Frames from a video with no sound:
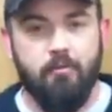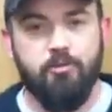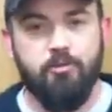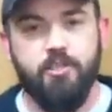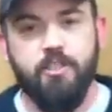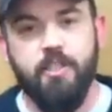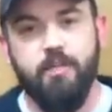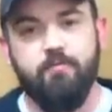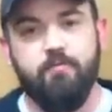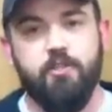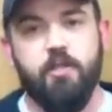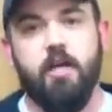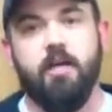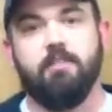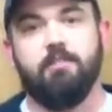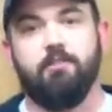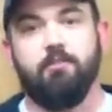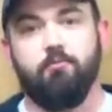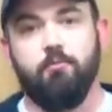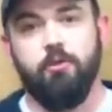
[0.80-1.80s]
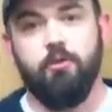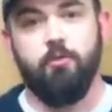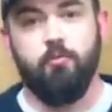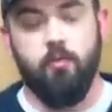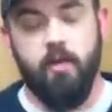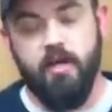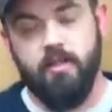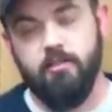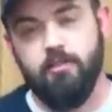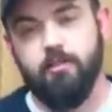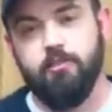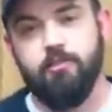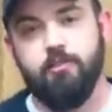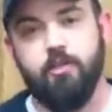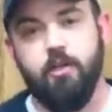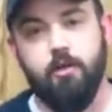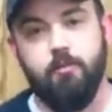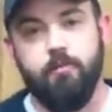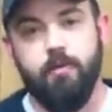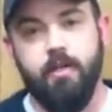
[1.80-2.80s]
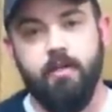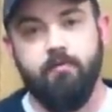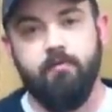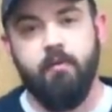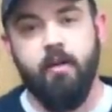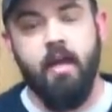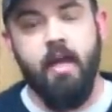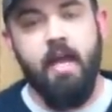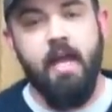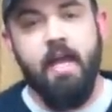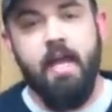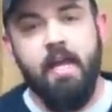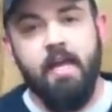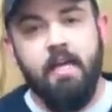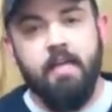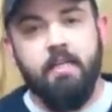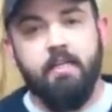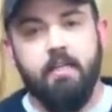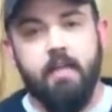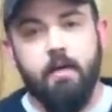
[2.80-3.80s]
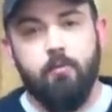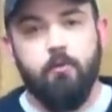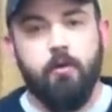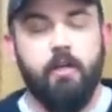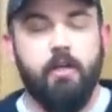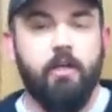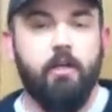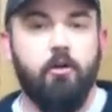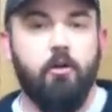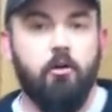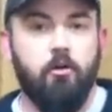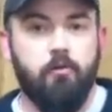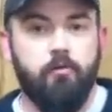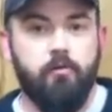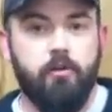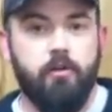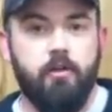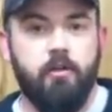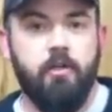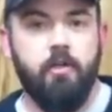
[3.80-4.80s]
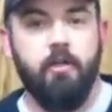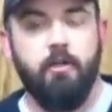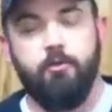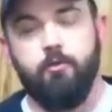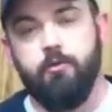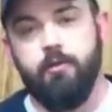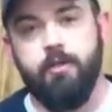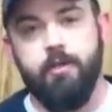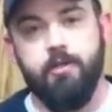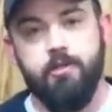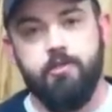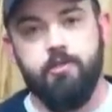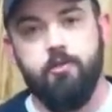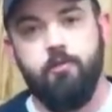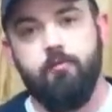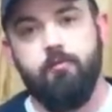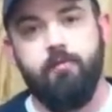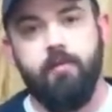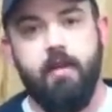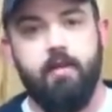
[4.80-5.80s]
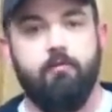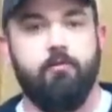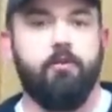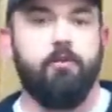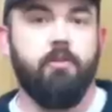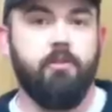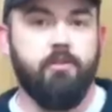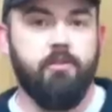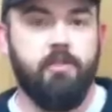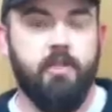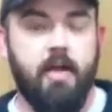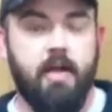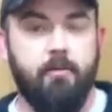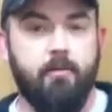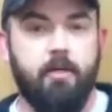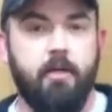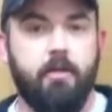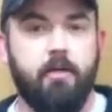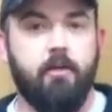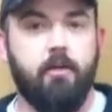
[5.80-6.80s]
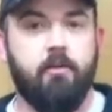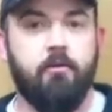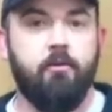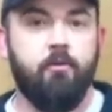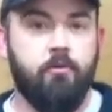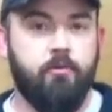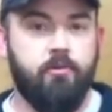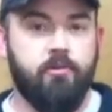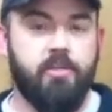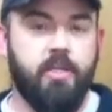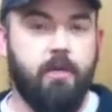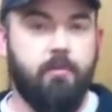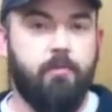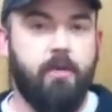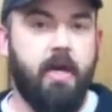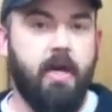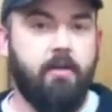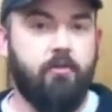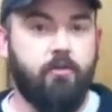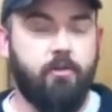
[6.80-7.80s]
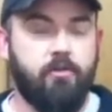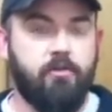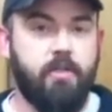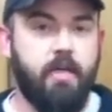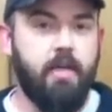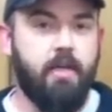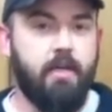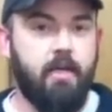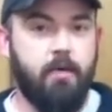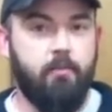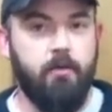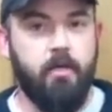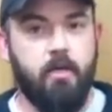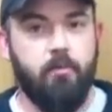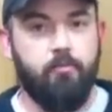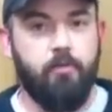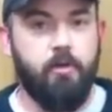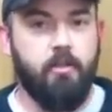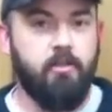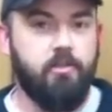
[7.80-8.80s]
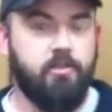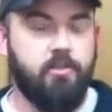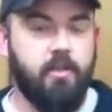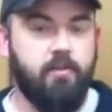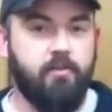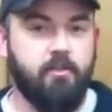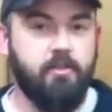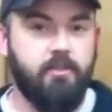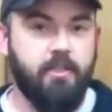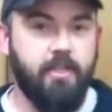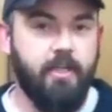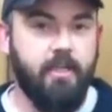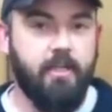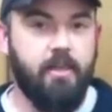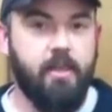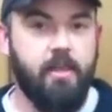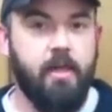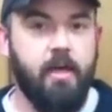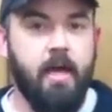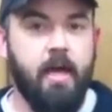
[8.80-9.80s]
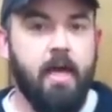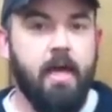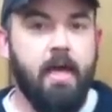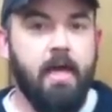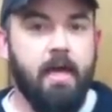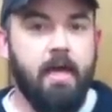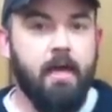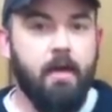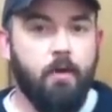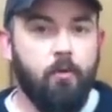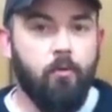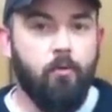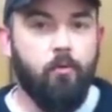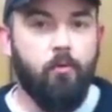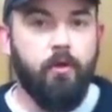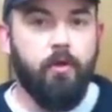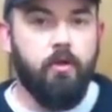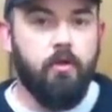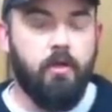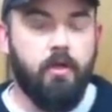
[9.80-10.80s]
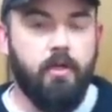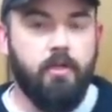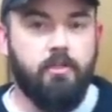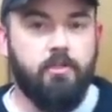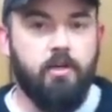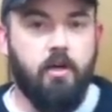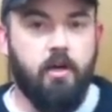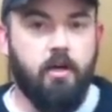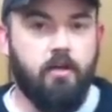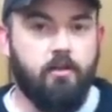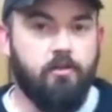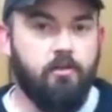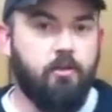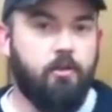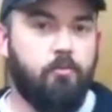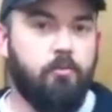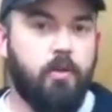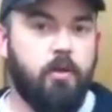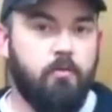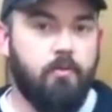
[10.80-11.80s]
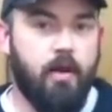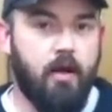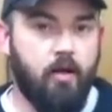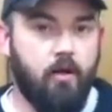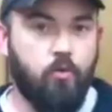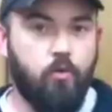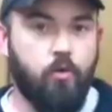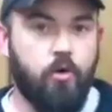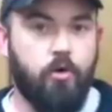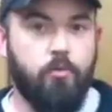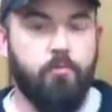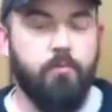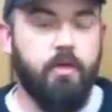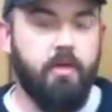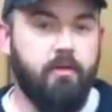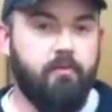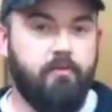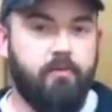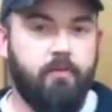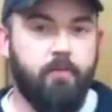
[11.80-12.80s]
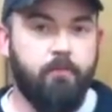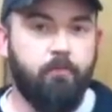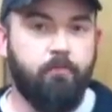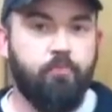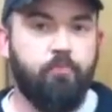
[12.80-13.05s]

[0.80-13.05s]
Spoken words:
I'm Steve Johnson with Nebraska Star Beef. Today we're going to go over a traditional favorite this time of year. St. Patrick's Day coming up on the 17th. We are going to talk a little bit about corned beef.